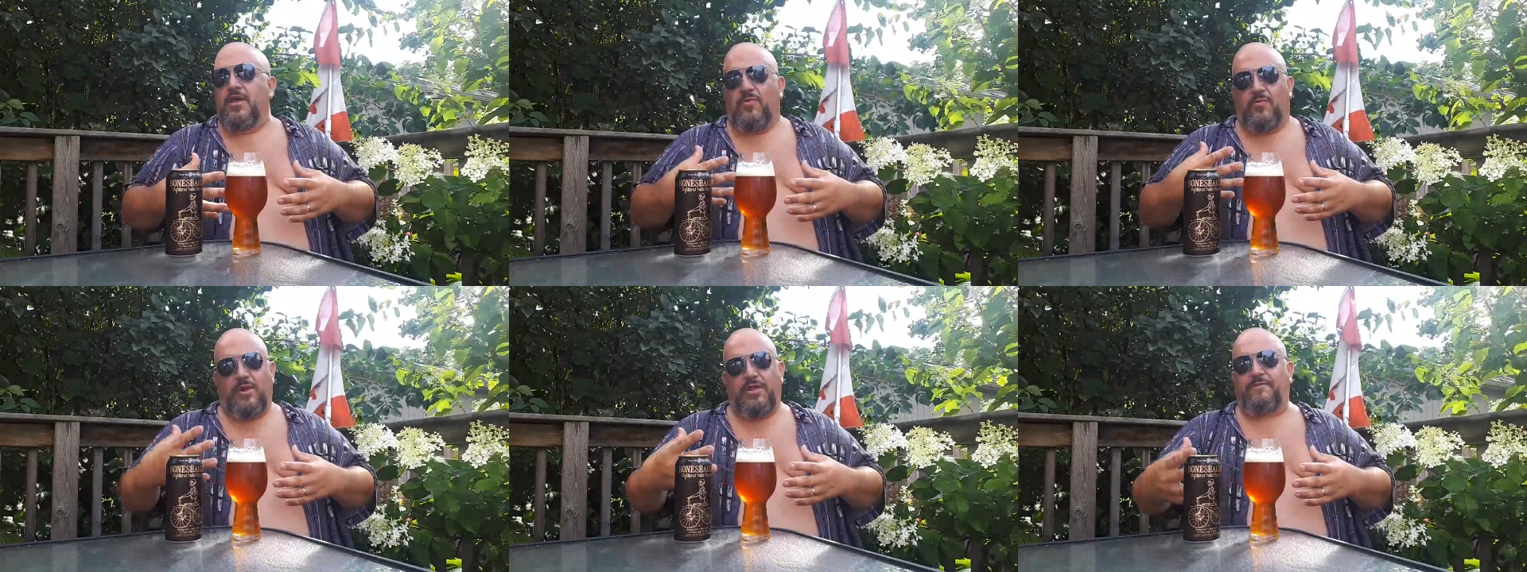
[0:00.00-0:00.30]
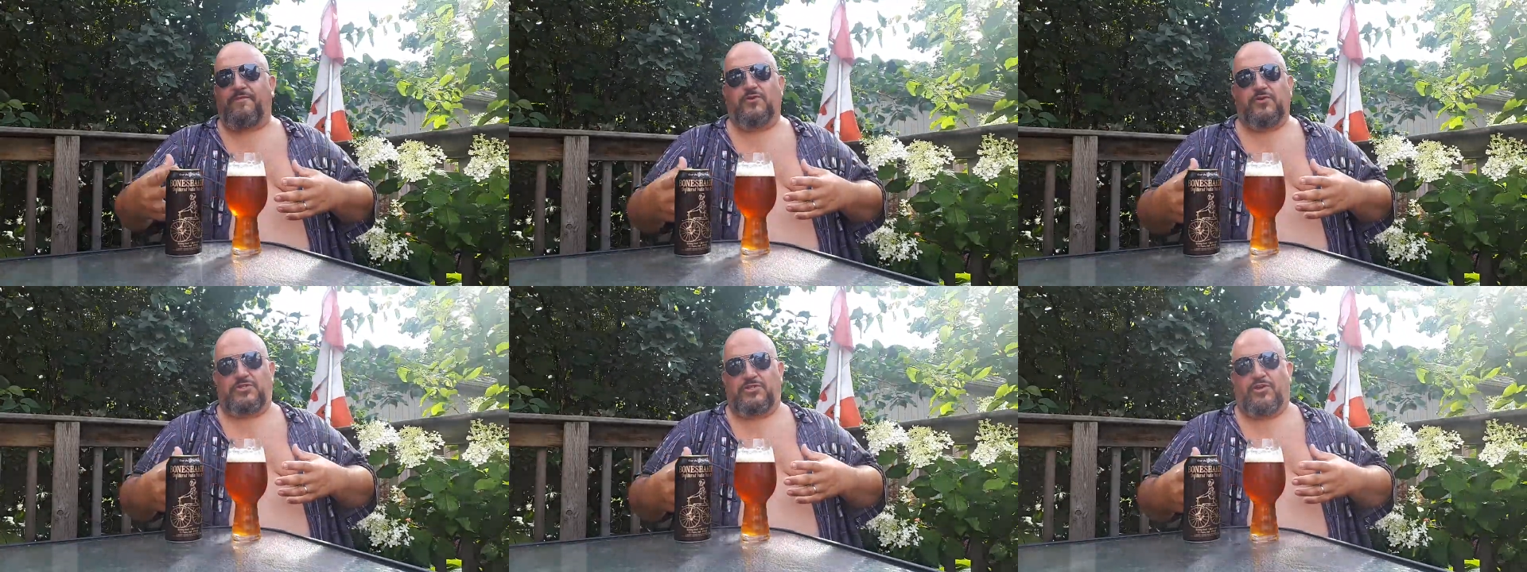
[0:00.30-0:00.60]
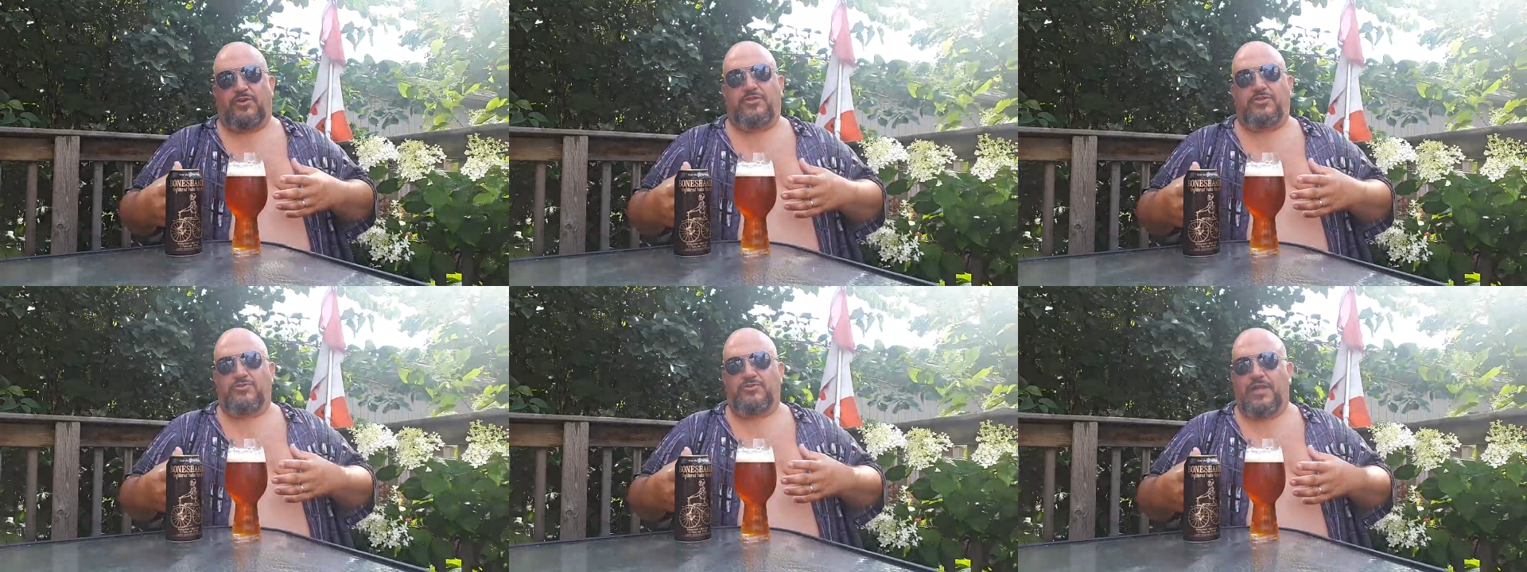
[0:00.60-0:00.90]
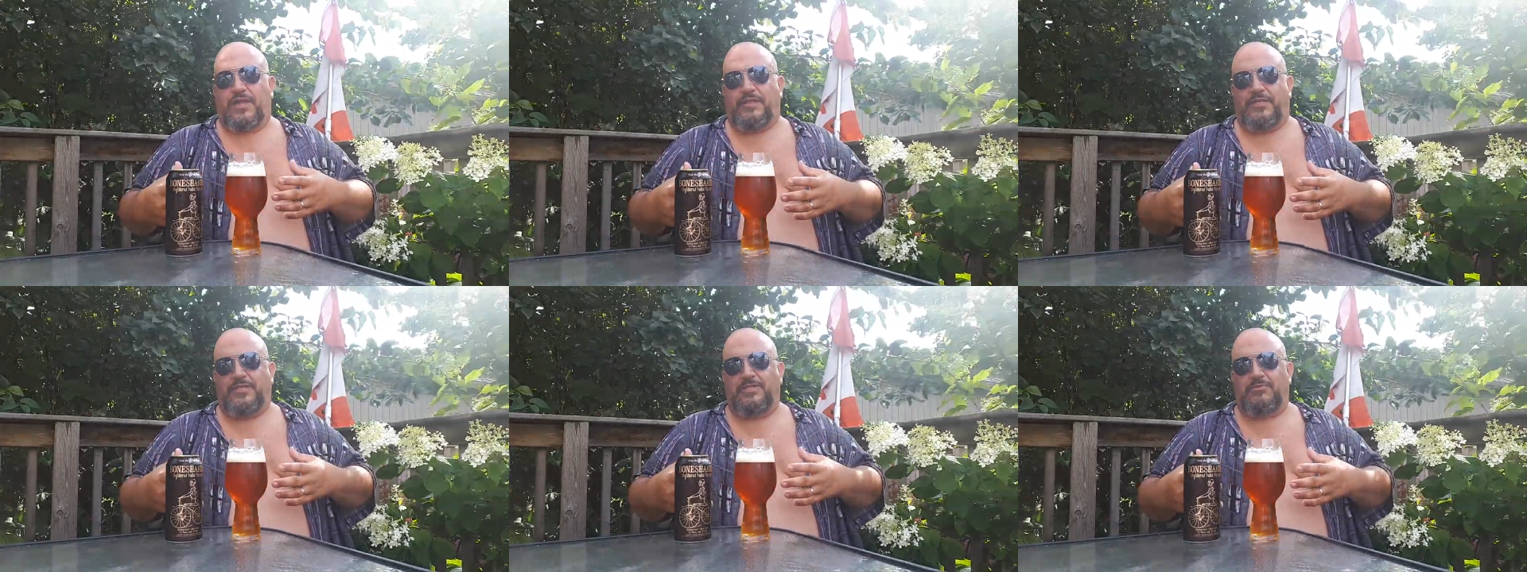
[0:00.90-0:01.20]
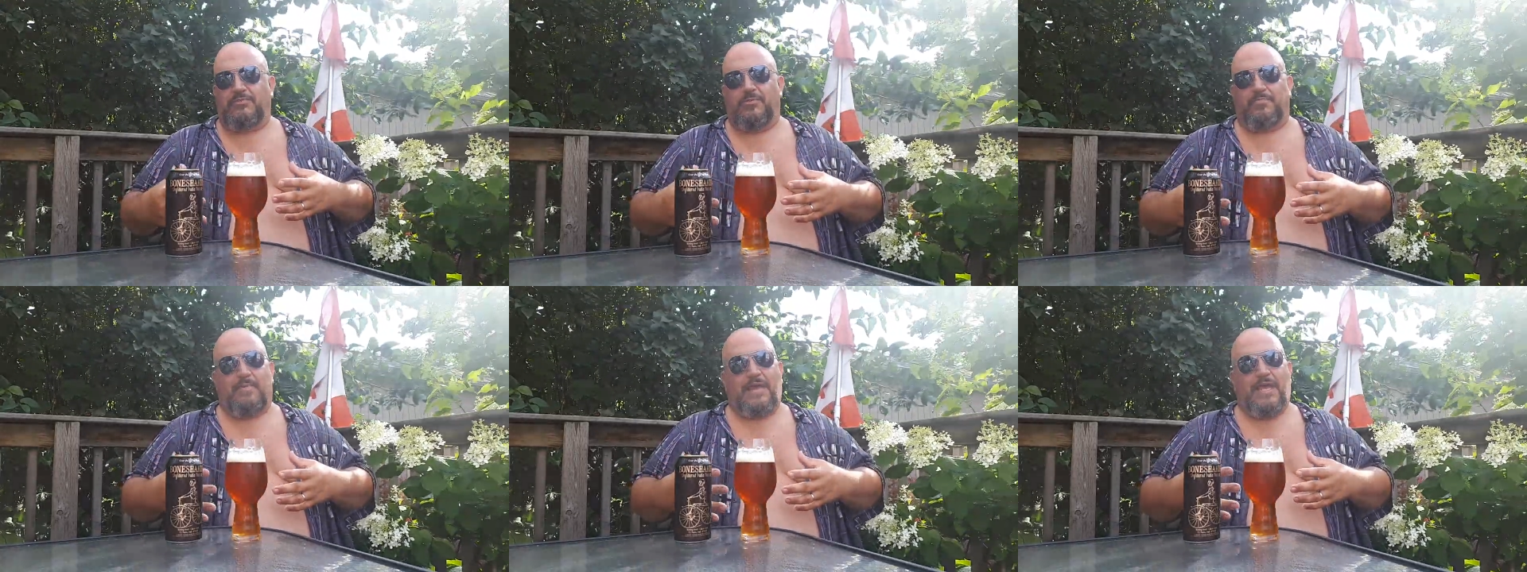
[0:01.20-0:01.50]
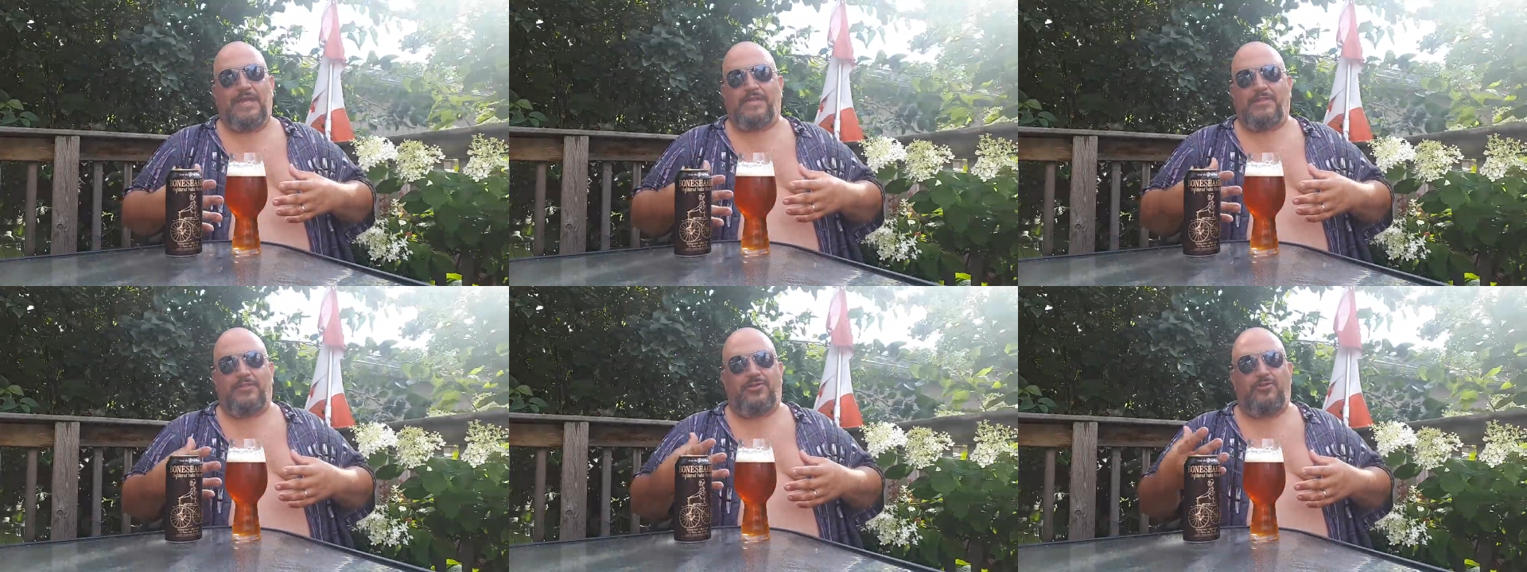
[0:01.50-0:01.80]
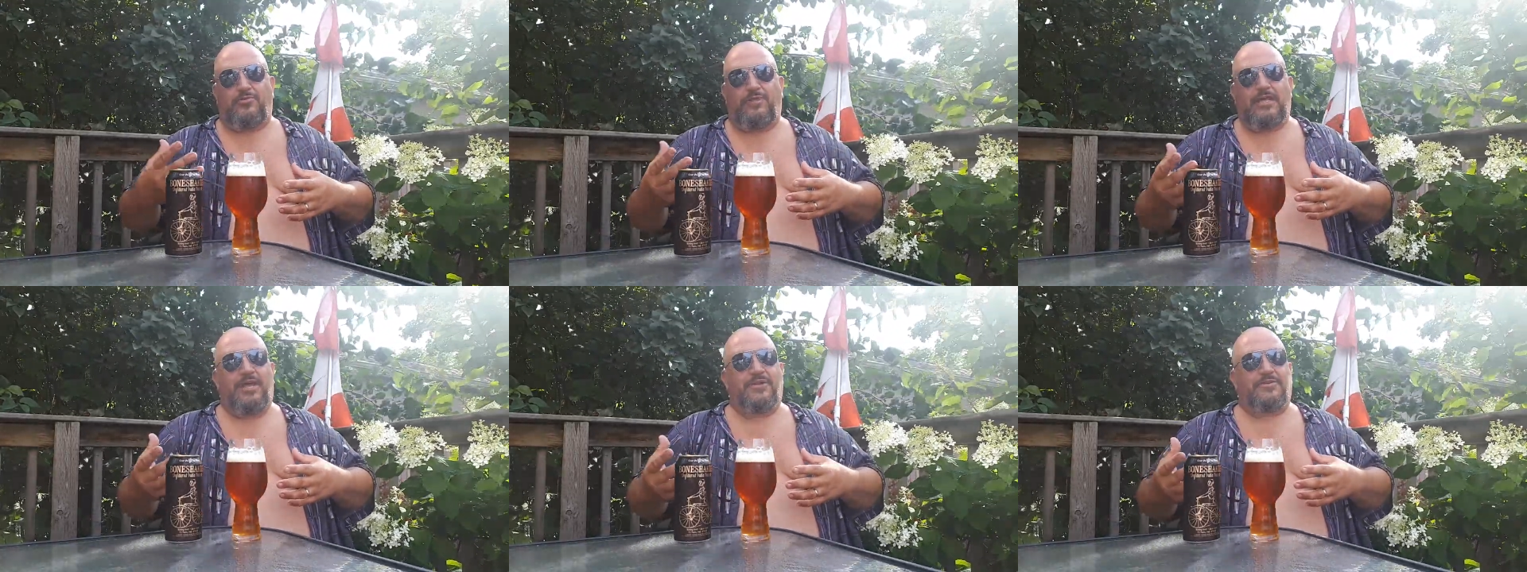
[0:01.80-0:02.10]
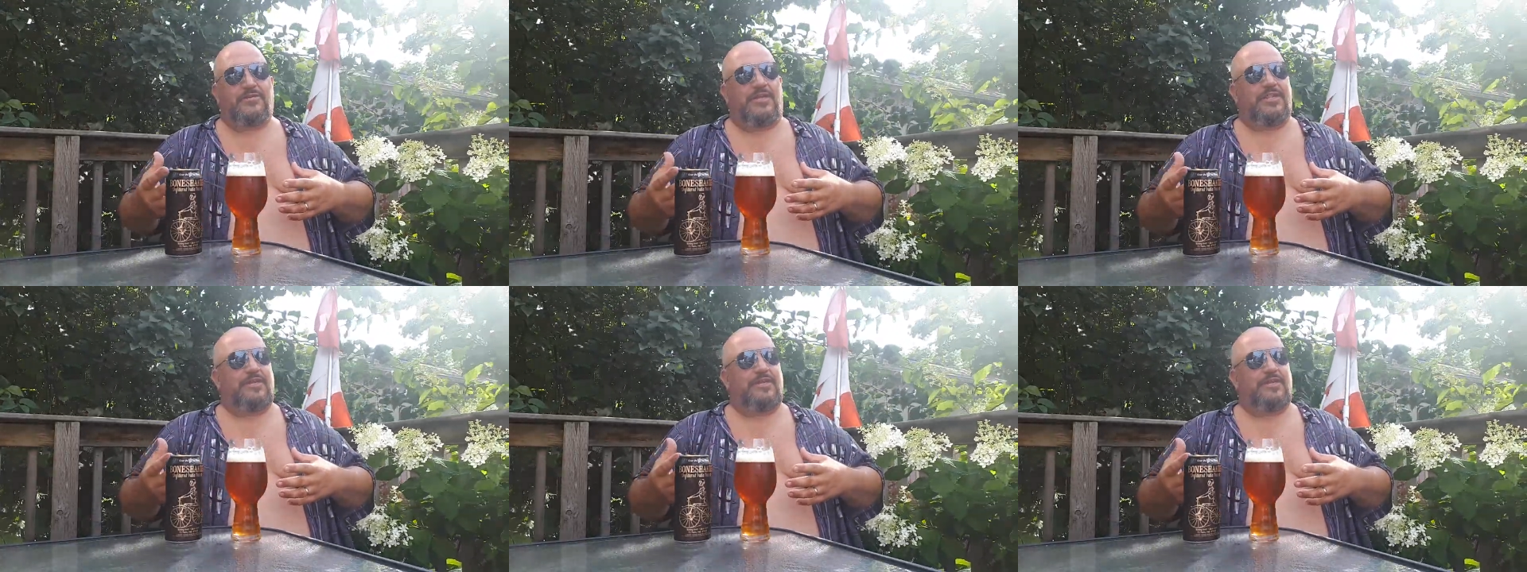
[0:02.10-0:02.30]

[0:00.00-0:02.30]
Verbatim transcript: When I first started trying this one back in 2000, I